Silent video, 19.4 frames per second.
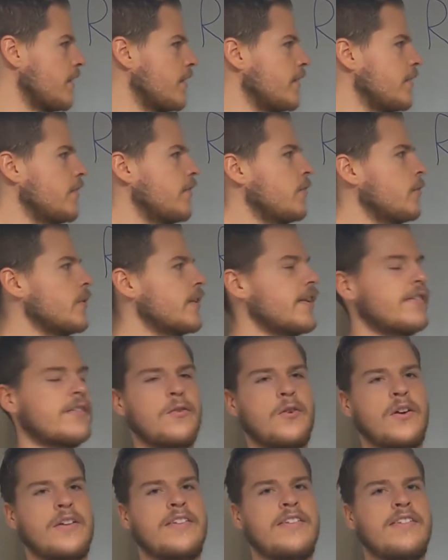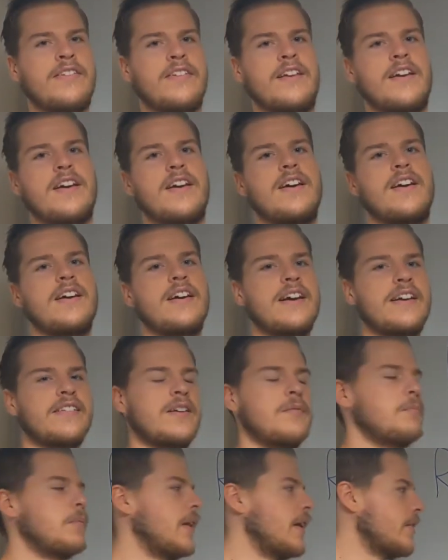just with the squats
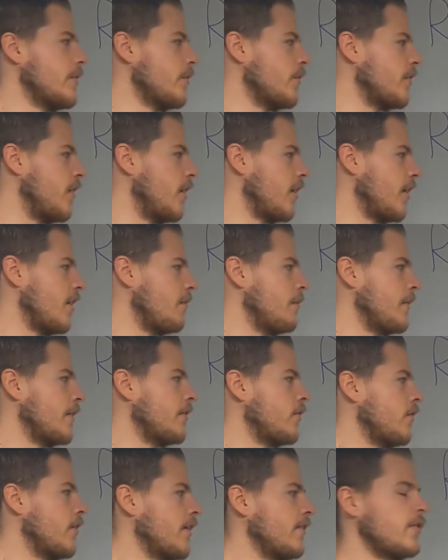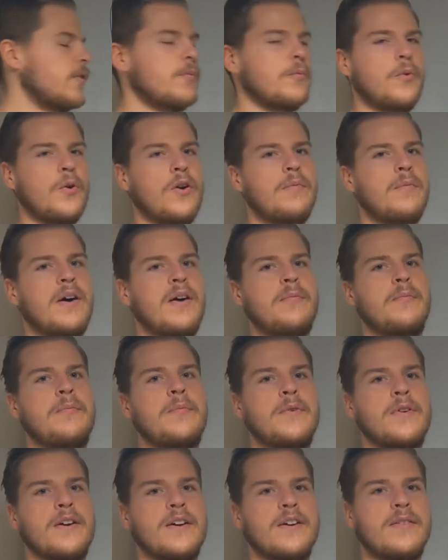example I used earlier, make sure that you warm up
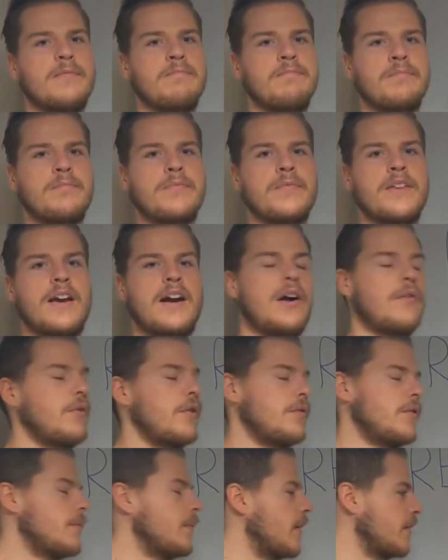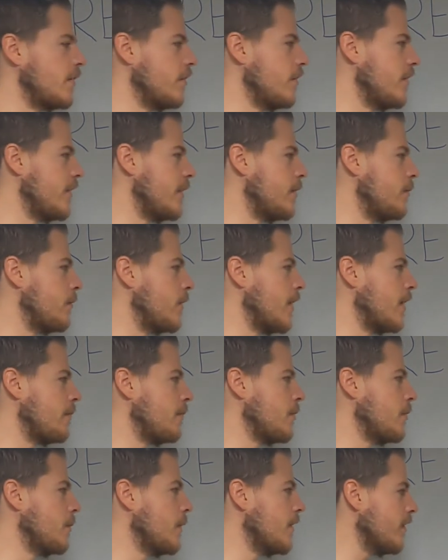however much you need for that
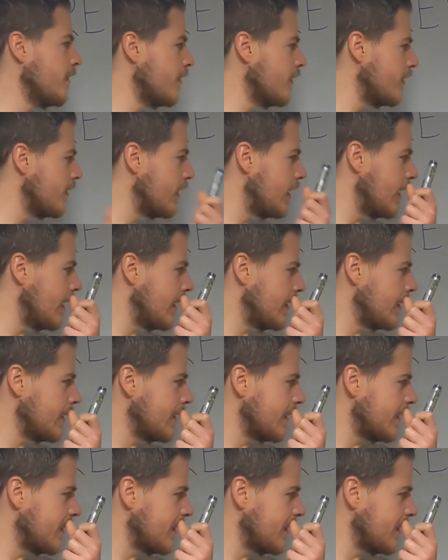movement. And